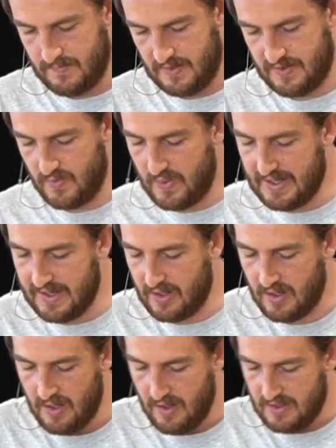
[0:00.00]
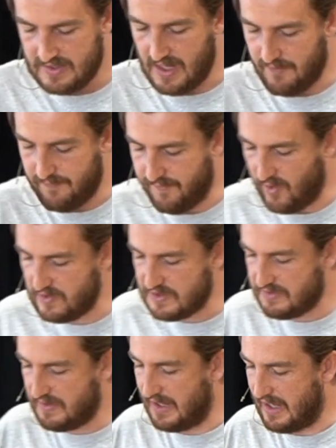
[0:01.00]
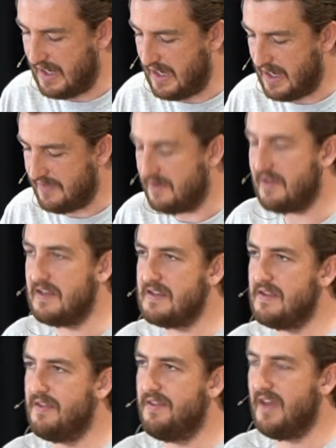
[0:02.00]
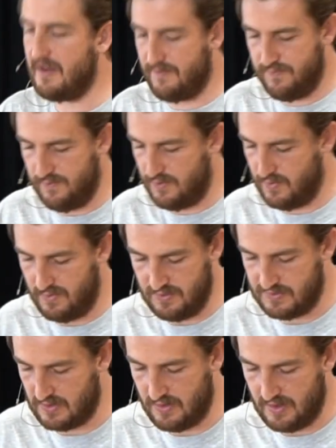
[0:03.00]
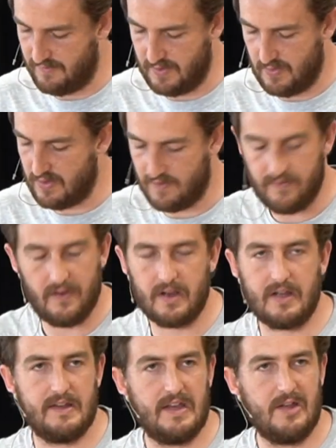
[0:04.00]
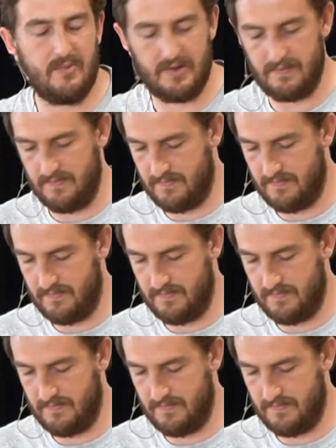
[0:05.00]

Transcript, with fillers: So we need to start fostering a heart that is thankful towards God if we want to find contentment.